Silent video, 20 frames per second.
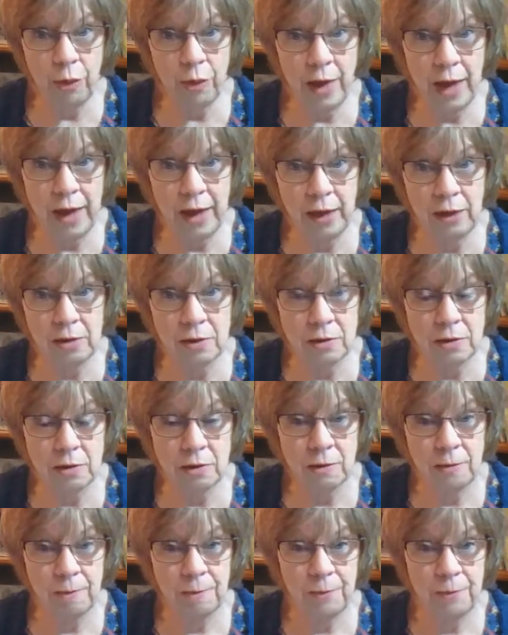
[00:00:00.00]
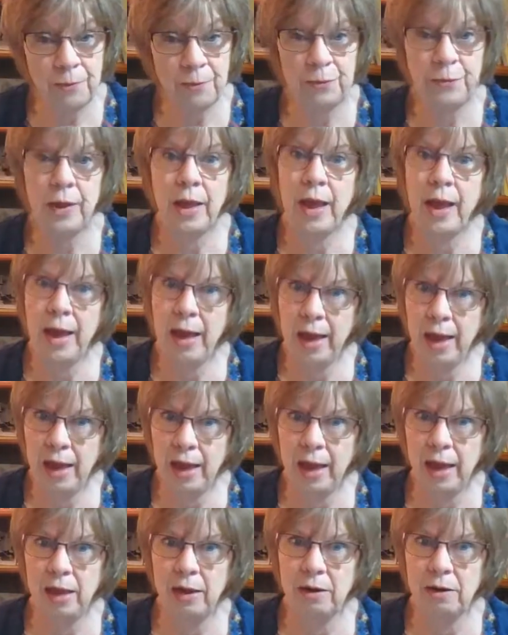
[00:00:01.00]
things
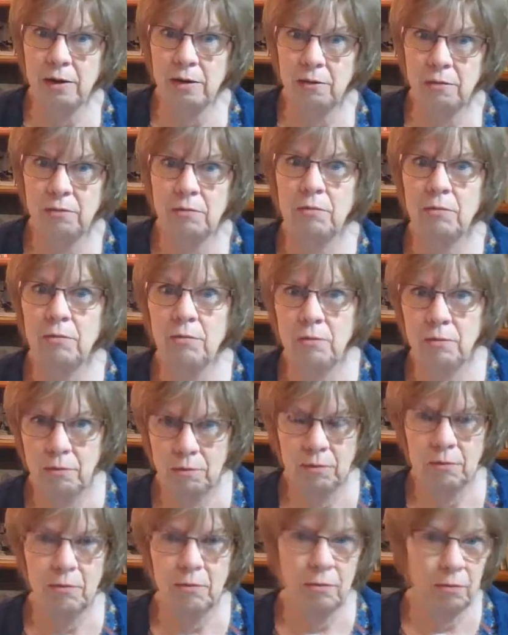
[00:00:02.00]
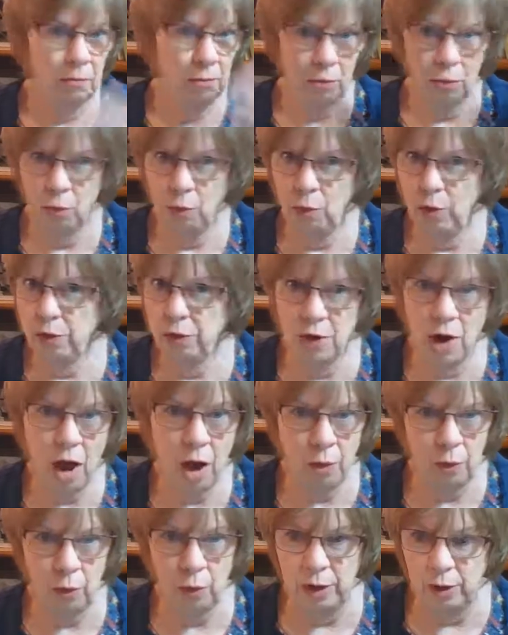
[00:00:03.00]
and with
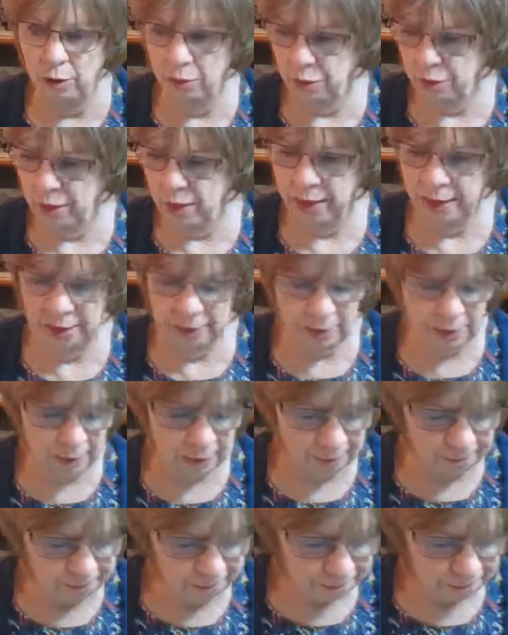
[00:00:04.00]
not real things.